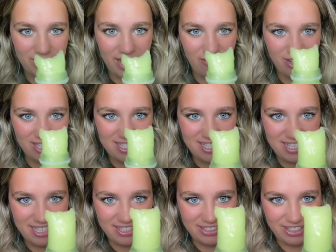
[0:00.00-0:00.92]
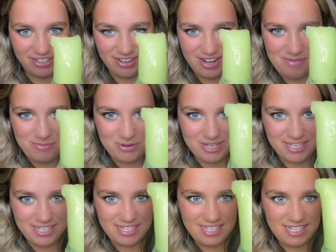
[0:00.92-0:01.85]
really see the glitter anymore,
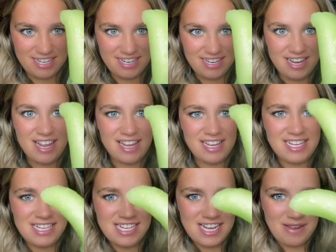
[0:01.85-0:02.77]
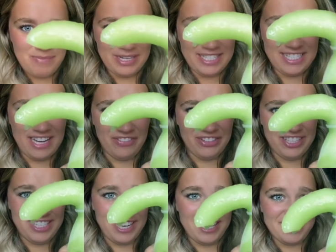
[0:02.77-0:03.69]
but it definitely
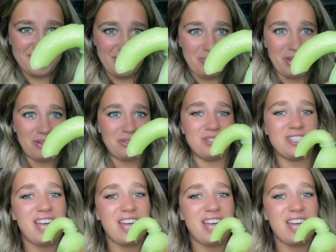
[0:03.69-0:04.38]
tastes like pickles.